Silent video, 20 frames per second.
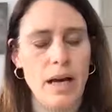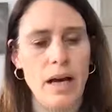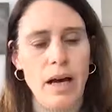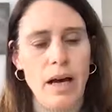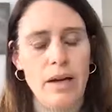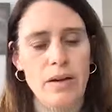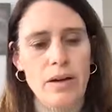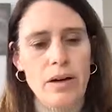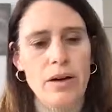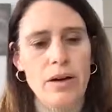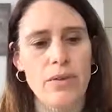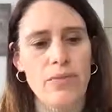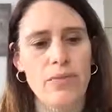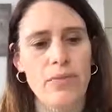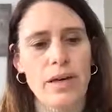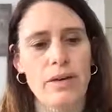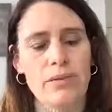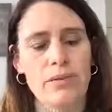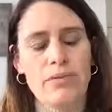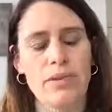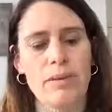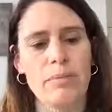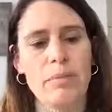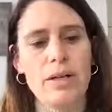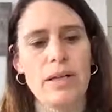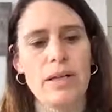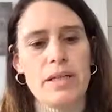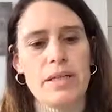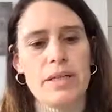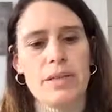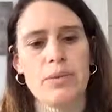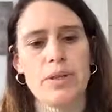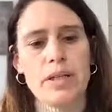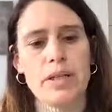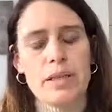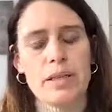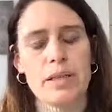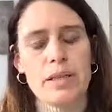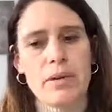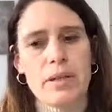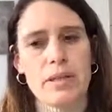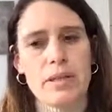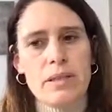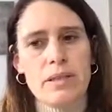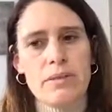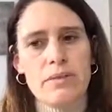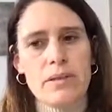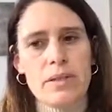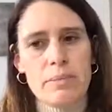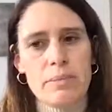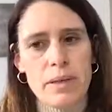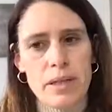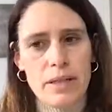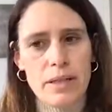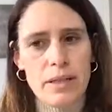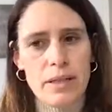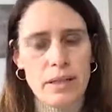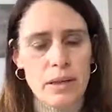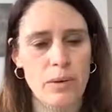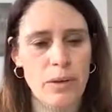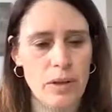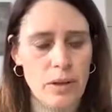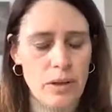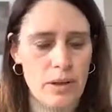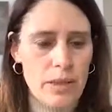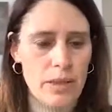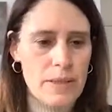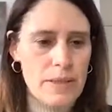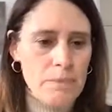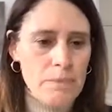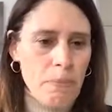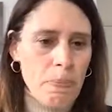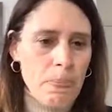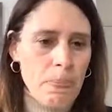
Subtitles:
And often they have a family history that's positive, especially in our girls.